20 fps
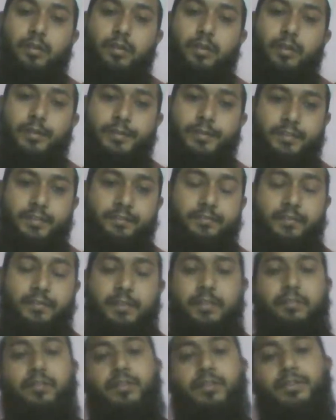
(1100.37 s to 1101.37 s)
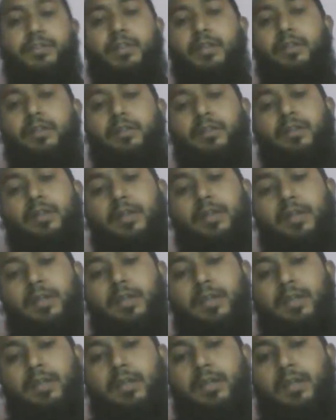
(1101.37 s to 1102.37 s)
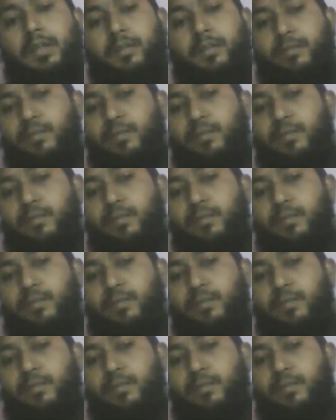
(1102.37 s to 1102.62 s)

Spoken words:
It is a big question in